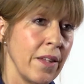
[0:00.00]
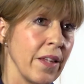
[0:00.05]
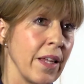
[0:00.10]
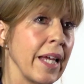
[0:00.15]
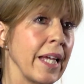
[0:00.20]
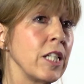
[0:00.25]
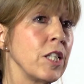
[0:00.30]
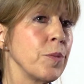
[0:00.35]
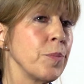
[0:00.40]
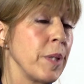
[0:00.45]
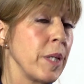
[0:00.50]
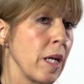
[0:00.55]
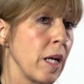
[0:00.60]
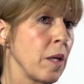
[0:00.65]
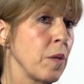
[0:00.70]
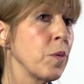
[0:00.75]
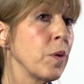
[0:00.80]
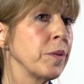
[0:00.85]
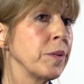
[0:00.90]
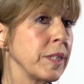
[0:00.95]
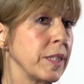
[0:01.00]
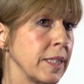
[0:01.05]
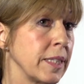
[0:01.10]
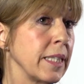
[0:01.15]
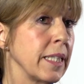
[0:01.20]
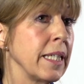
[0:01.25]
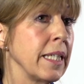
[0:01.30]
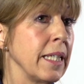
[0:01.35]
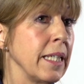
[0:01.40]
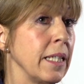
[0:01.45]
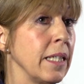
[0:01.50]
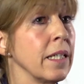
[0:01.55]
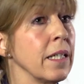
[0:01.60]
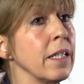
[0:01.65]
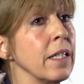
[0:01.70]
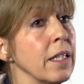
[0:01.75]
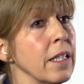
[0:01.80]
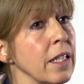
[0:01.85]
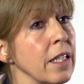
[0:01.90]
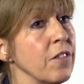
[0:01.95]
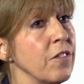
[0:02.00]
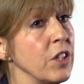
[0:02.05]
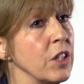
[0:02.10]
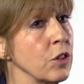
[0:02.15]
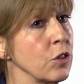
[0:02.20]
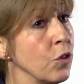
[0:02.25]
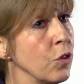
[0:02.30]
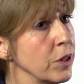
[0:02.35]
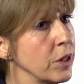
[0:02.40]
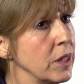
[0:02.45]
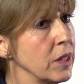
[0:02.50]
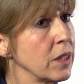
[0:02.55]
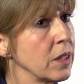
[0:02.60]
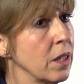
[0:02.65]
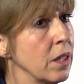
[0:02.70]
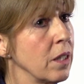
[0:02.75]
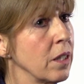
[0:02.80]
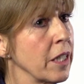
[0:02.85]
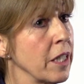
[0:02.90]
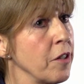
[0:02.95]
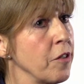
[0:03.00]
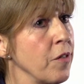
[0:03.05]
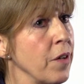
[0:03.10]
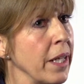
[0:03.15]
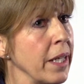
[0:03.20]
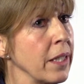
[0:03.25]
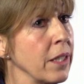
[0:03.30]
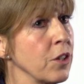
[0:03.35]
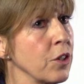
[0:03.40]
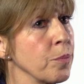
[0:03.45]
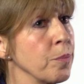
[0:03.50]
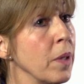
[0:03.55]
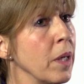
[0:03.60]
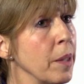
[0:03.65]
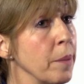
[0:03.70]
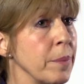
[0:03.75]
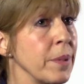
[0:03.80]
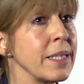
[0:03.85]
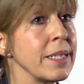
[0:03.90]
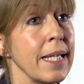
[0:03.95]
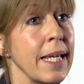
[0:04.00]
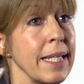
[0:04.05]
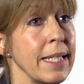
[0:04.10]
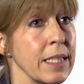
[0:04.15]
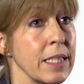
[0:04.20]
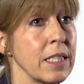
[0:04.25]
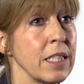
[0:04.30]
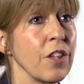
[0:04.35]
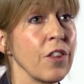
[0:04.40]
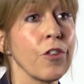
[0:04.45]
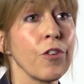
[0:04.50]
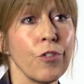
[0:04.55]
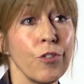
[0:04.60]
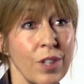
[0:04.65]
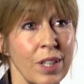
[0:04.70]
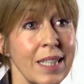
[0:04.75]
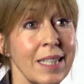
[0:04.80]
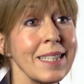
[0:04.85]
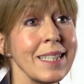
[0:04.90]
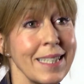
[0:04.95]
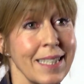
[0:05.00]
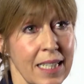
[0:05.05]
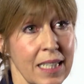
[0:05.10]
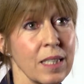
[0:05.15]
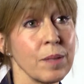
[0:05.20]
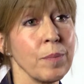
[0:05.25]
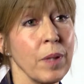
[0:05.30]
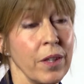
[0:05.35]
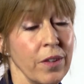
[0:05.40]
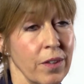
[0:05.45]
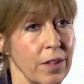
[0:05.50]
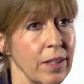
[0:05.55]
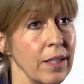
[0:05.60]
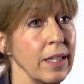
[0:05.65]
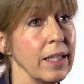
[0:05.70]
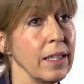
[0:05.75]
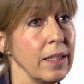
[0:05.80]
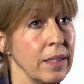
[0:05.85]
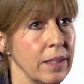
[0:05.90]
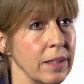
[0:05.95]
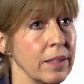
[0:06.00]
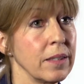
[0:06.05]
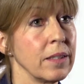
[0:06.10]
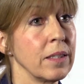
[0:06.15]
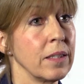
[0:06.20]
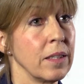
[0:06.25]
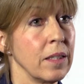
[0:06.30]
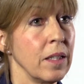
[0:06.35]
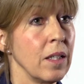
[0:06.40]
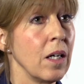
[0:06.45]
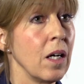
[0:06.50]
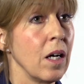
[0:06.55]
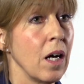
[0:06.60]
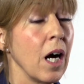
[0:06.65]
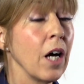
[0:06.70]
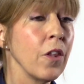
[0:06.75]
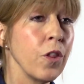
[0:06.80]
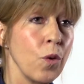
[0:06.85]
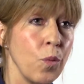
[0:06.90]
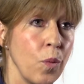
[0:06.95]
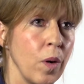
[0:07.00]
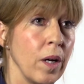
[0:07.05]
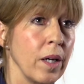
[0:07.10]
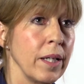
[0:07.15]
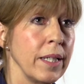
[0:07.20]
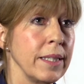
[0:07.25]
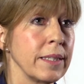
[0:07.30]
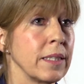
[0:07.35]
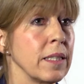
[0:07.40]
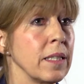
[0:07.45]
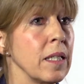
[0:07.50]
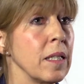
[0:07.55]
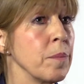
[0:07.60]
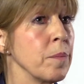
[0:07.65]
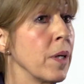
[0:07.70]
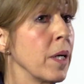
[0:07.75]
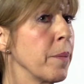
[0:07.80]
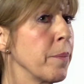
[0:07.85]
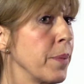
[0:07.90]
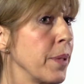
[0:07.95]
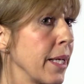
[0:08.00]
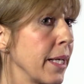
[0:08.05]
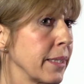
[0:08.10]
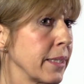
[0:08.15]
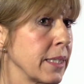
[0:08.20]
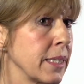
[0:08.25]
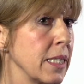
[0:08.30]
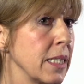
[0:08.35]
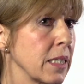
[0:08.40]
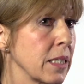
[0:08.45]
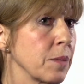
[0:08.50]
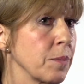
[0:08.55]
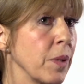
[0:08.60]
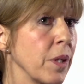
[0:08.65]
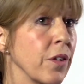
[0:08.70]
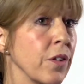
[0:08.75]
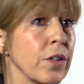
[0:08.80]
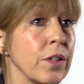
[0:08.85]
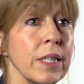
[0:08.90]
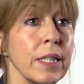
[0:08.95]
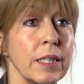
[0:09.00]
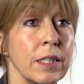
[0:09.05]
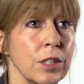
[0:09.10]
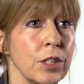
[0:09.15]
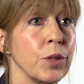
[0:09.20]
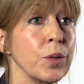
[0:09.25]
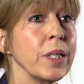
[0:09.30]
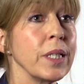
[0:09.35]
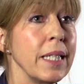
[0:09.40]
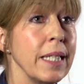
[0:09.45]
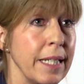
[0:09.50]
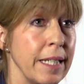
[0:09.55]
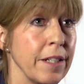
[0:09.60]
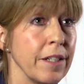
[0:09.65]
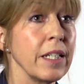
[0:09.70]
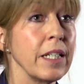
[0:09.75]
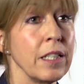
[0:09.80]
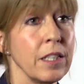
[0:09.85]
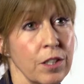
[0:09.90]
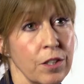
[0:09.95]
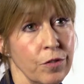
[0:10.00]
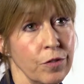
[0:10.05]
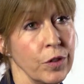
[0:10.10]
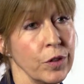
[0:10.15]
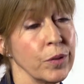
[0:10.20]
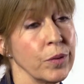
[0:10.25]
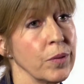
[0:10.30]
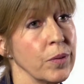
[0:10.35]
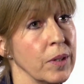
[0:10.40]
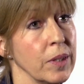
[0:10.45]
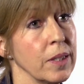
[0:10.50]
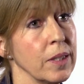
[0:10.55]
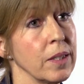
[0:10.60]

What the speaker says: The HbA1C, if it's not in target range, might be tested 3 to 6 monthly. Otherwise, it might be at 6 monthly to a year interval.